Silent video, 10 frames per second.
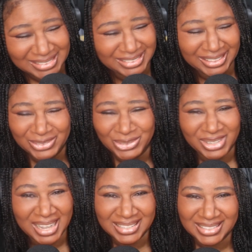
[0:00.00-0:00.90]
Cher, do
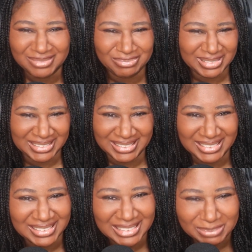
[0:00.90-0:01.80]
not,
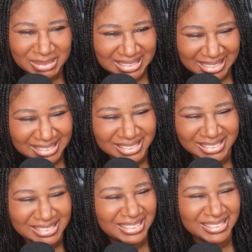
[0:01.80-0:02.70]
please. She speaks English.